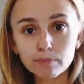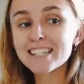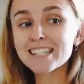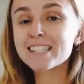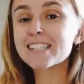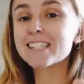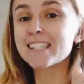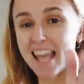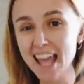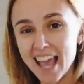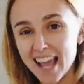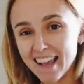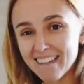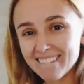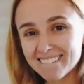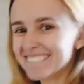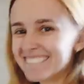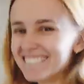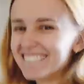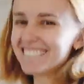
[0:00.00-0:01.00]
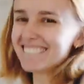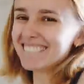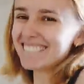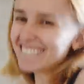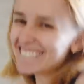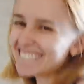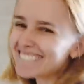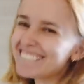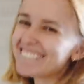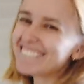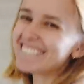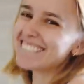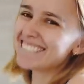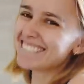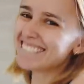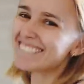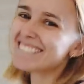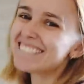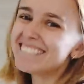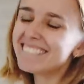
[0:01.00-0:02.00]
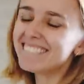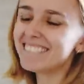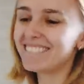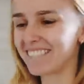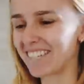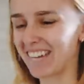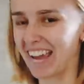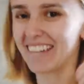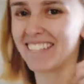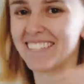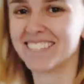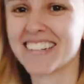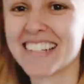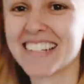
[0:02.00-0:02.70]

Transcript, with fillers: Sick. Okay, I'm